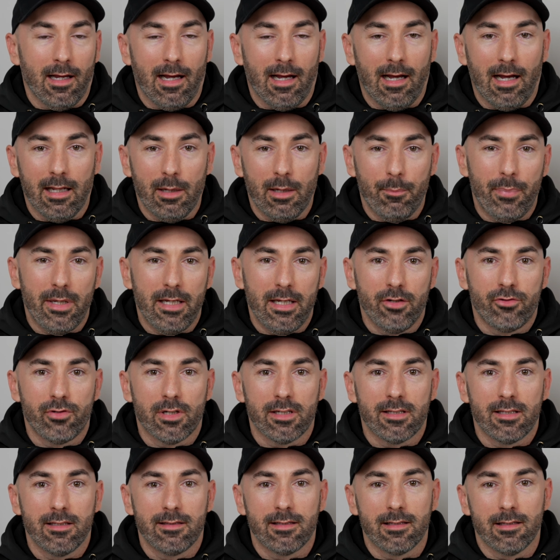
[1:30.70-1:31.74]
And I'd be
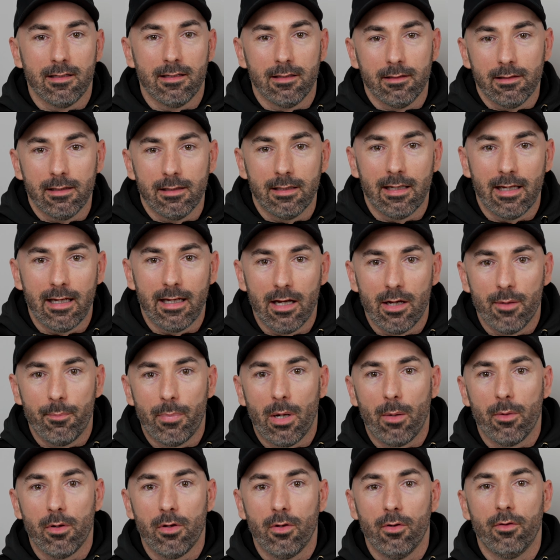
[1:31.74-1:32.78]
interested to hear
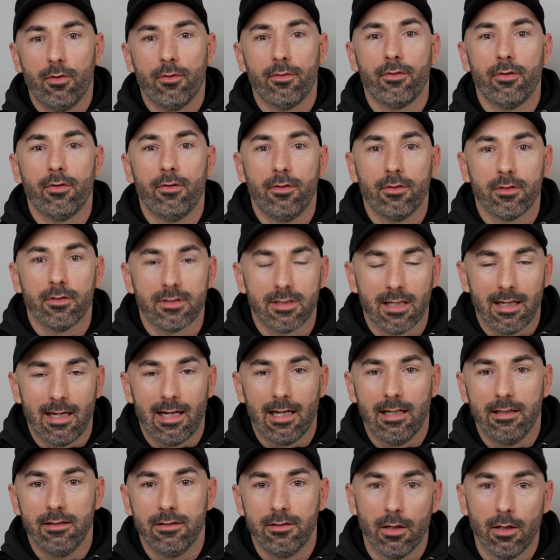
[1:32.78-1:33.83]
about your thoughts
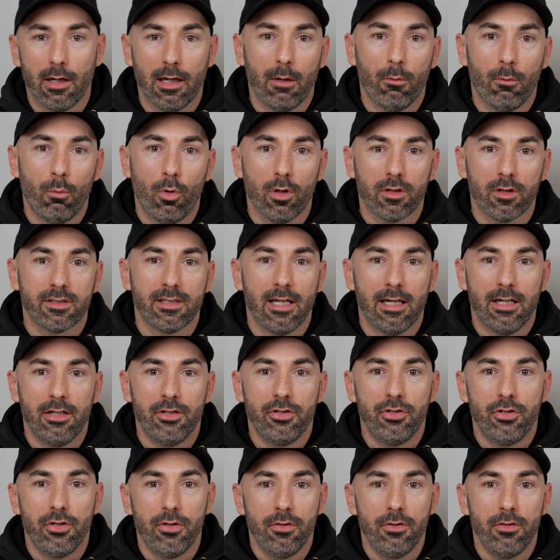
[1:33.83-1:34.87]
and what
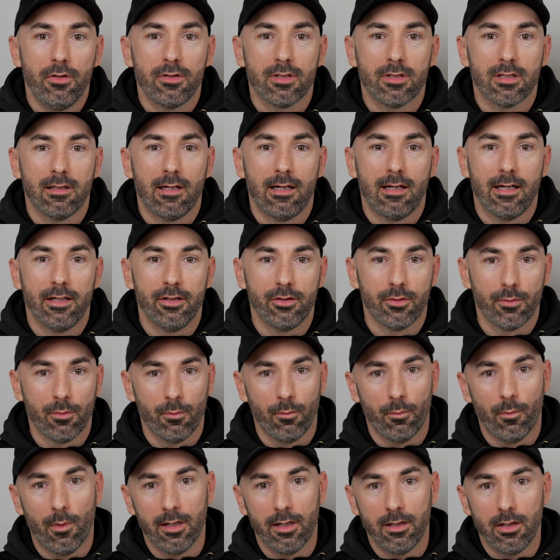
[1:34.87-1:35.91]
settings you utilise
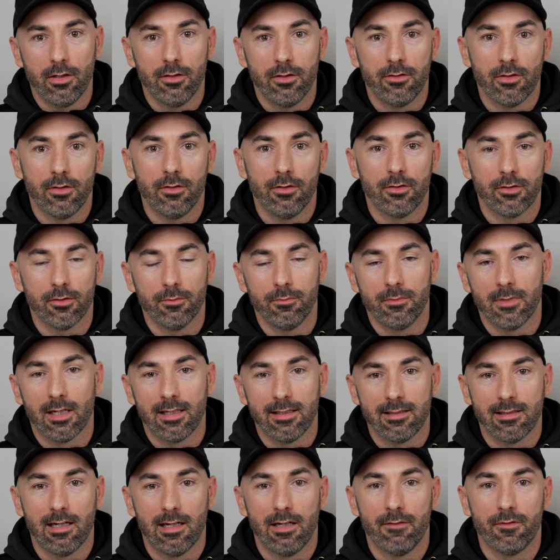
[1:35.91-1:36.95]
when you do some
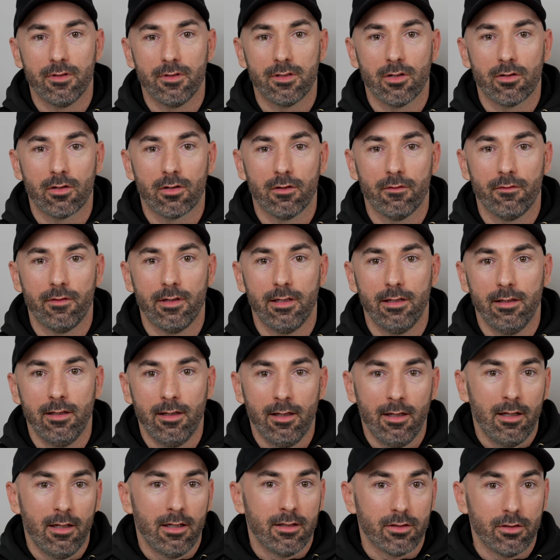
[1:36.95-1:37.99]
nighttime photography.
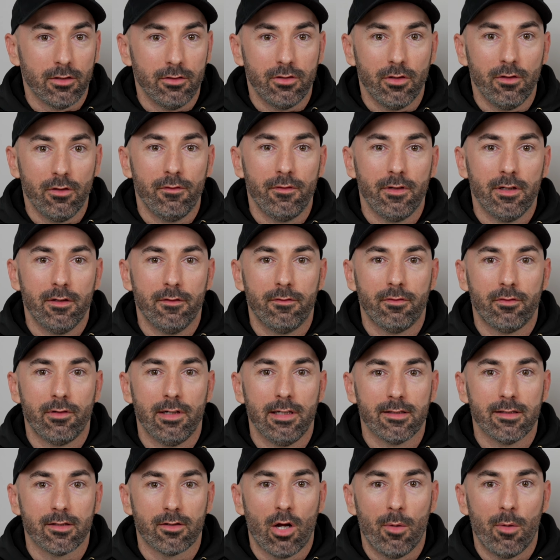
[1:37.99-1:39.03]
So do feel
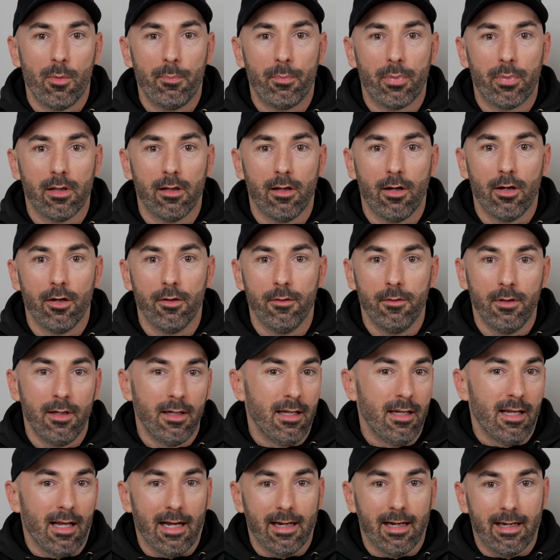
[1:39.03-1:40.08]
free to comment below.
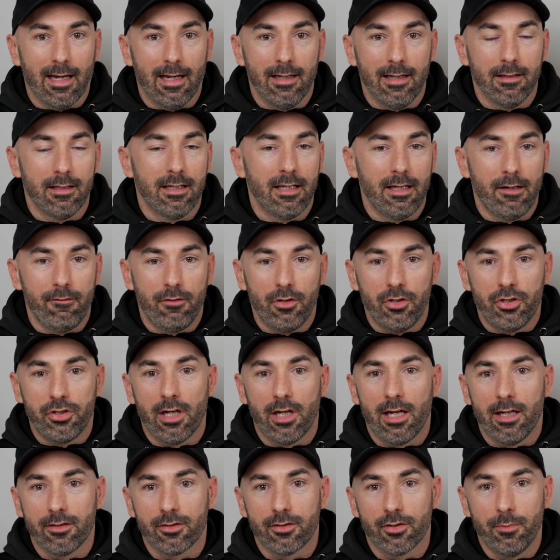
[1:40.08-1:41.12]
Again, if you
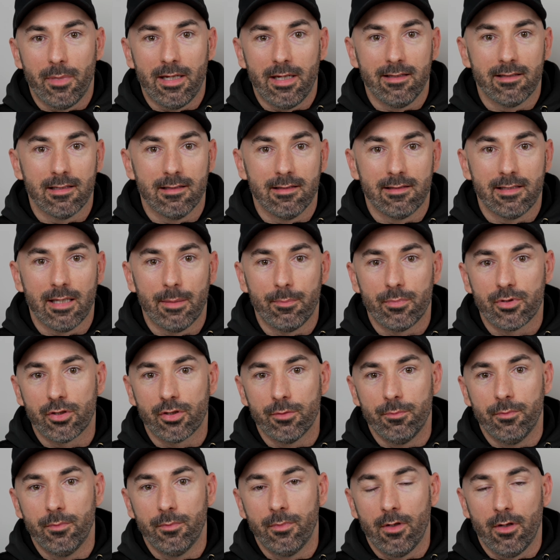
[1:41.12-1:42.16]
share some hints and tips,
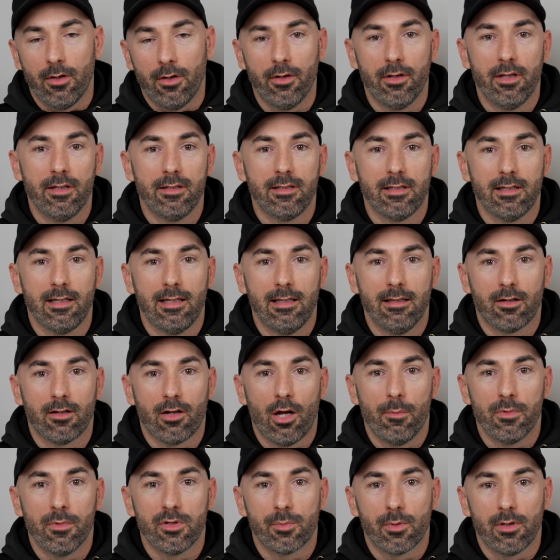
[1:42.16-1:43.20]
some others in the
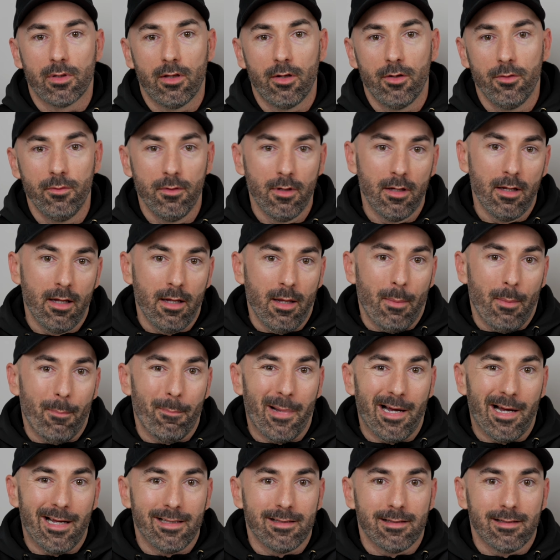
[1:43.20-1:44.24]
comments below
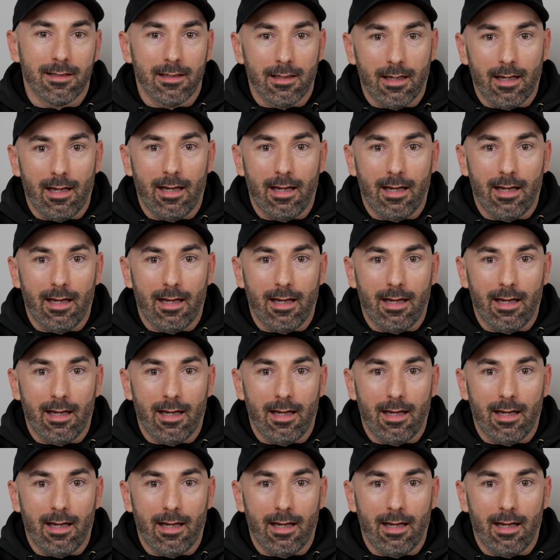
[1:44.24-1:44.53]
might